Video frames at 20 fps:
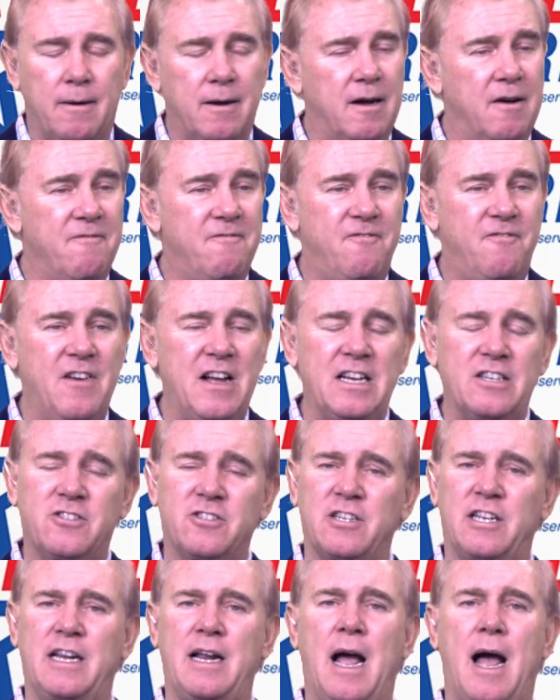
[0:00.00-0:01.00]

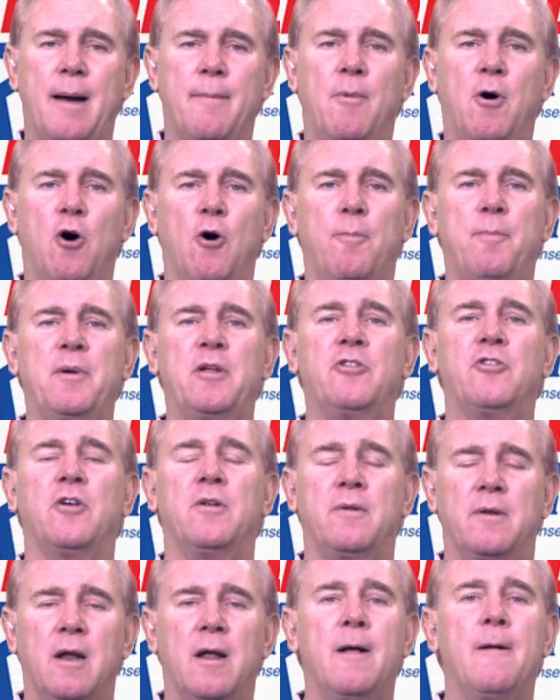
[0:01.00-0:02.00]
I'm hoping
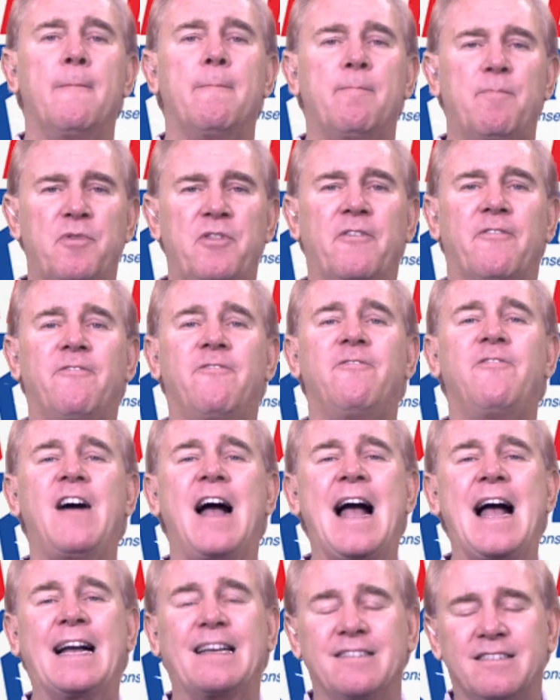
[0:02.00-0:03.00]
that the
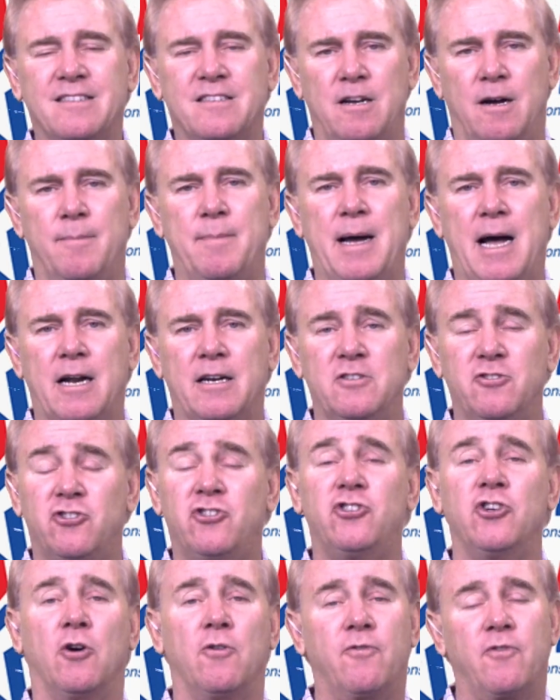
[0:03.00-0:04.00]
facts come out, as
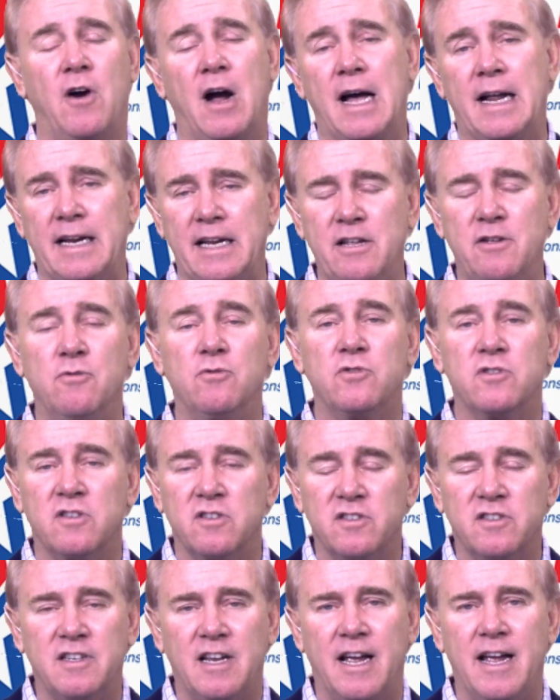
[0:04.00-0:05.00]
Joe Friday used to
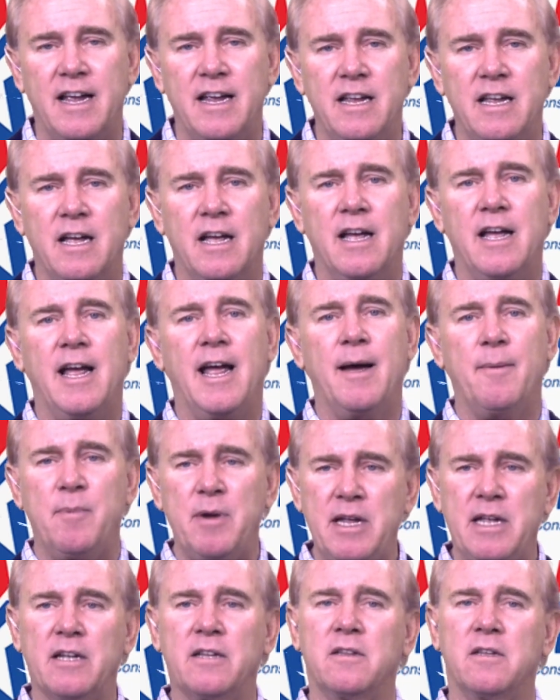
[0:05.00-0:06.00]
say, and
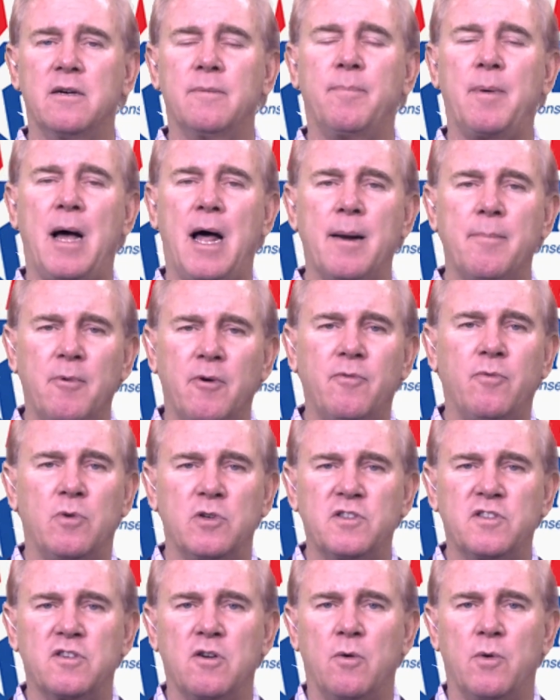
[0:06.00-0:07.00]
we get to the bottom of
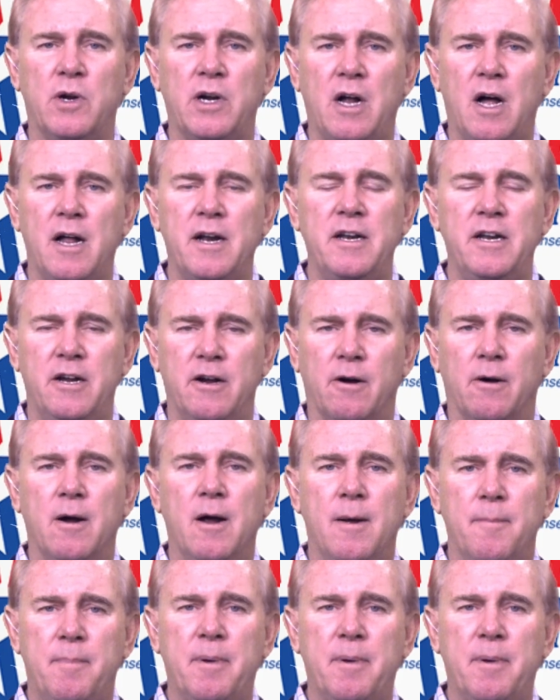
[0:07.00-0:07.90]
what's going on here.